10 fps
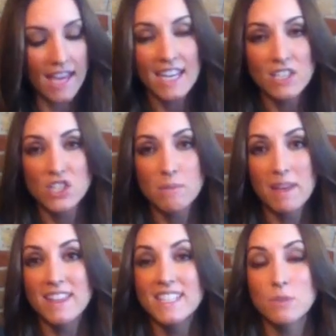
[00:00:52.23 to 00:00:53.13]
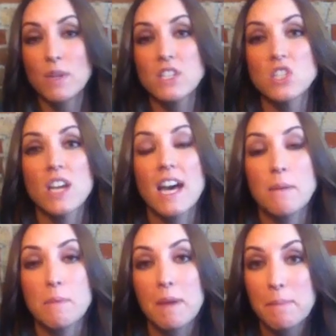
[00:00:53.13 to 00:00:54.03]
I actually made the switch
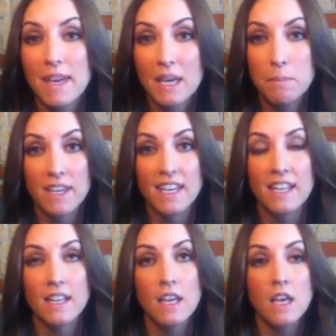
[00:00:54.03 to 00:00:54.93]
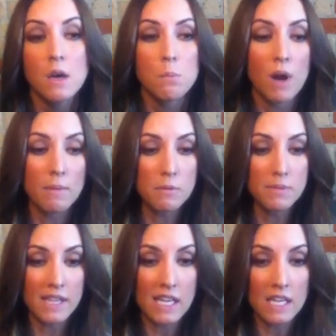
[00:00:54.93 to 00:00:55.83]
in my makeup kit
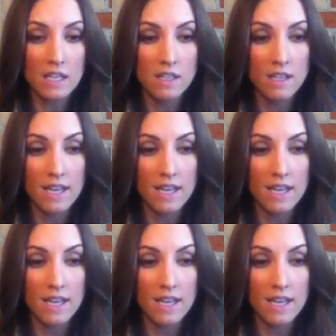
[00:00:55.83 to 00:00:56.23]
probably